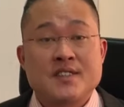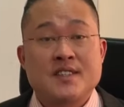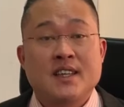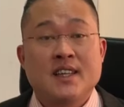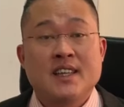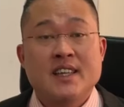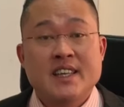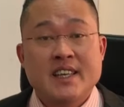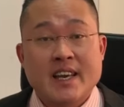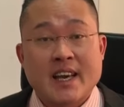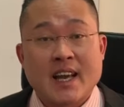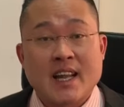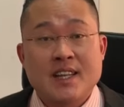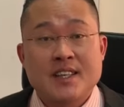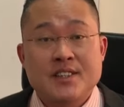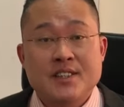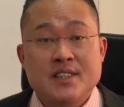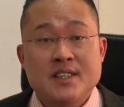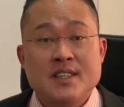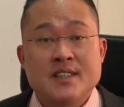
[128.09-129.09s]
the
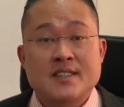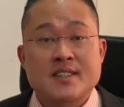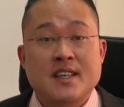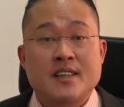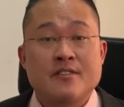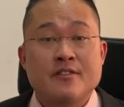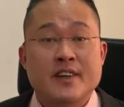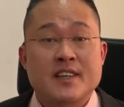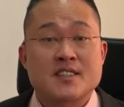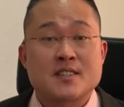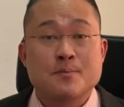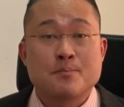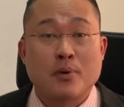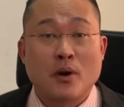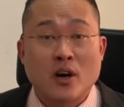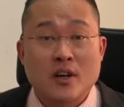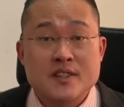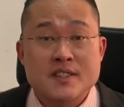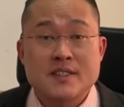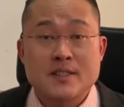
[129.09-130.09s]
legalities and
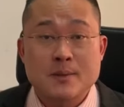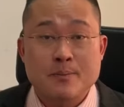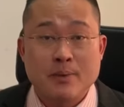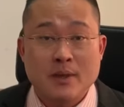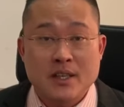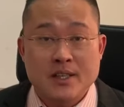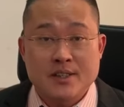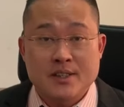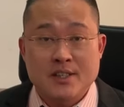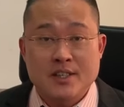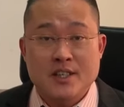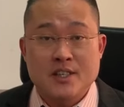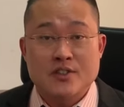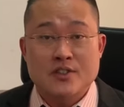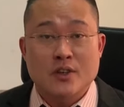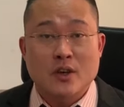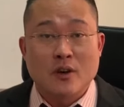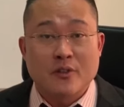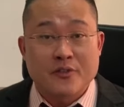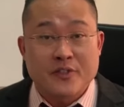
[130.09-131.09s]
responsibilities
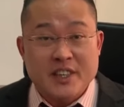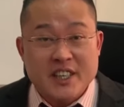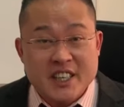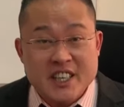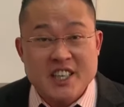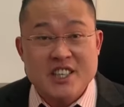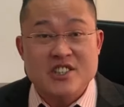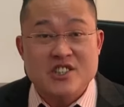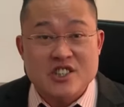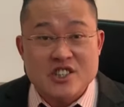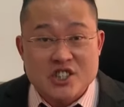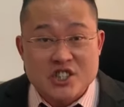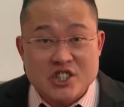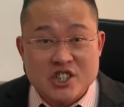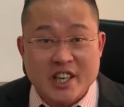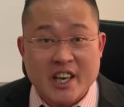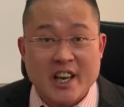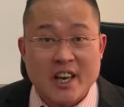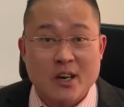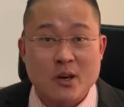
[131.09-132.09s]
of each
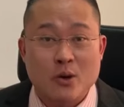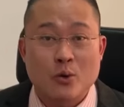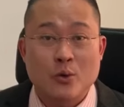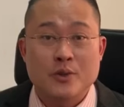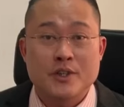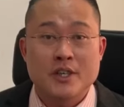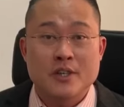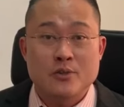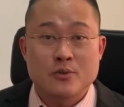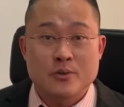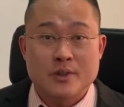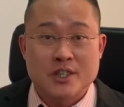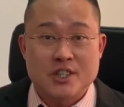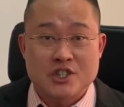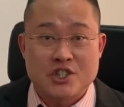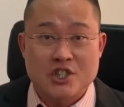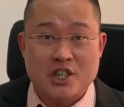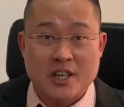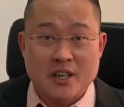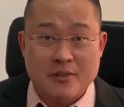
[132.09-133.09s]
shareholder to the
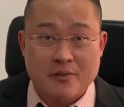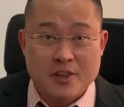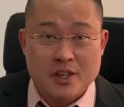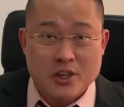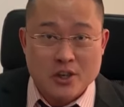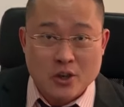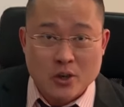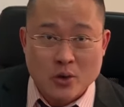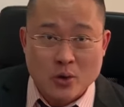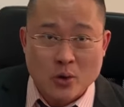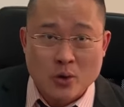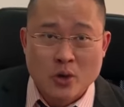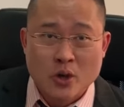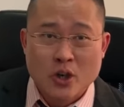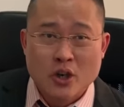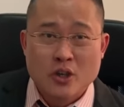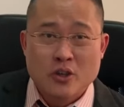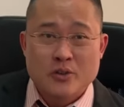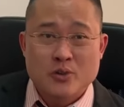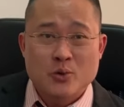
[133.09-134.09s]
JV co
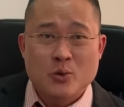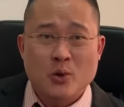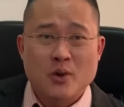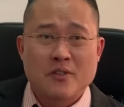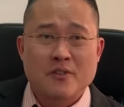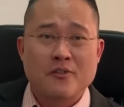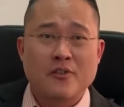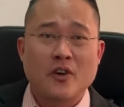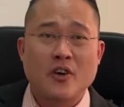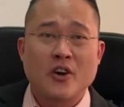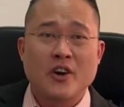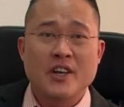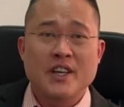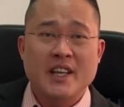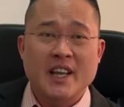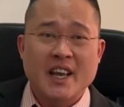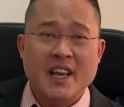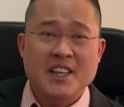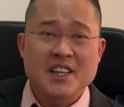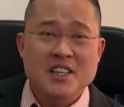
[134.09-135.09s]
to avoid
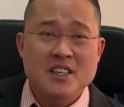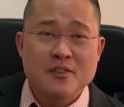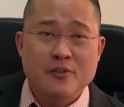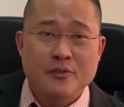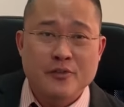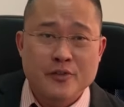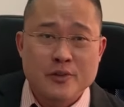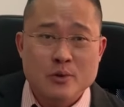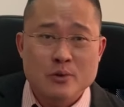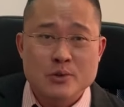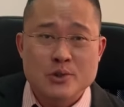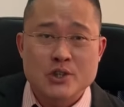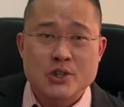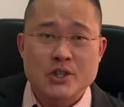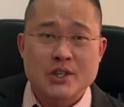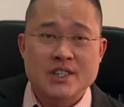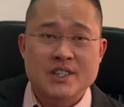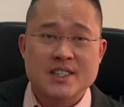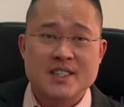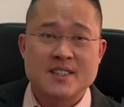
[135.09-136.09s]
any
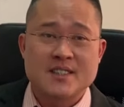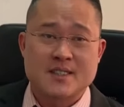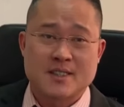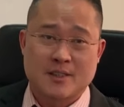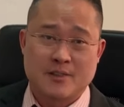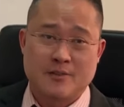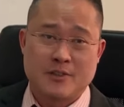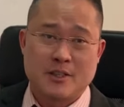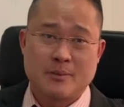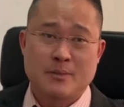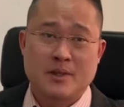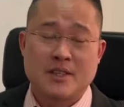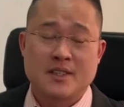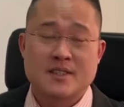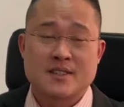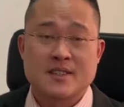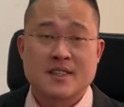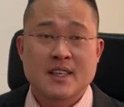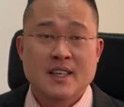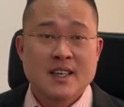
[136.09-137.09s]
future
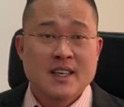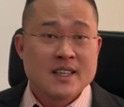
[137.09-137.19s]
disagreements.